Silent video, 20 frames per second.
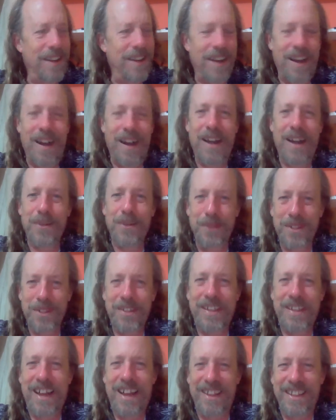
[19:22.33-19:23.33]
Aguas
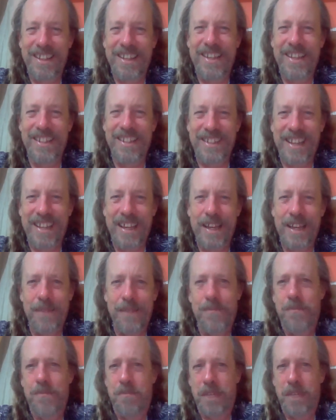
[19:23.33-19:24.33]

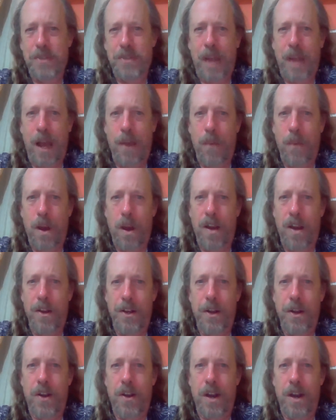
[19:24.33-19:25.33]
Caliente means hot water.
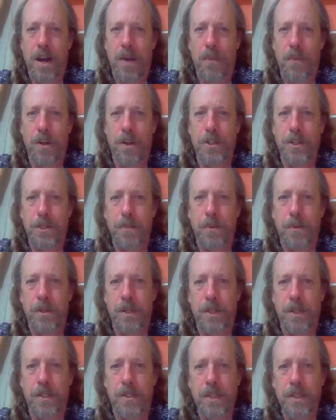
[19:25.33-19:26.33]
There are hot water
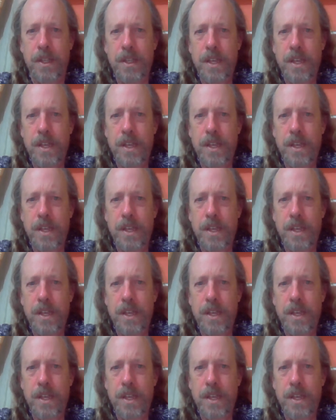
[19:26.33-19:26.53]
springs.